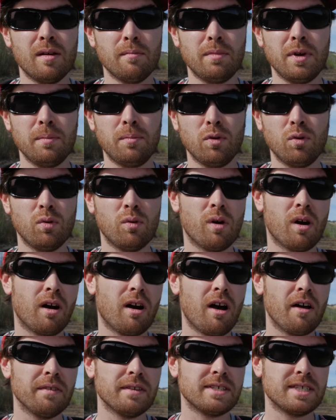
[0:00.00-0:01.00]
people who are
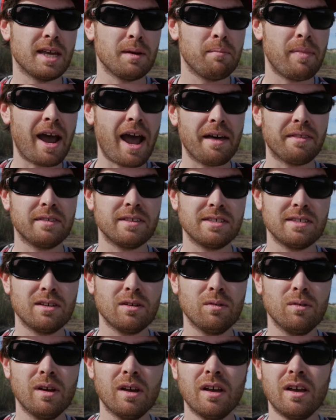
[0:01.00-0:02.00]
on the same path as
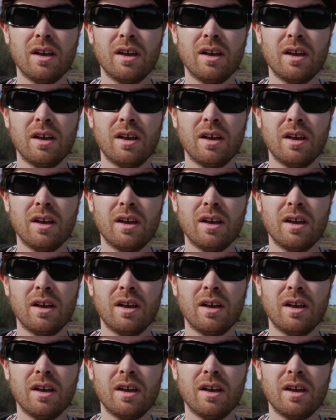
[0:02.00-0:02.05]
you.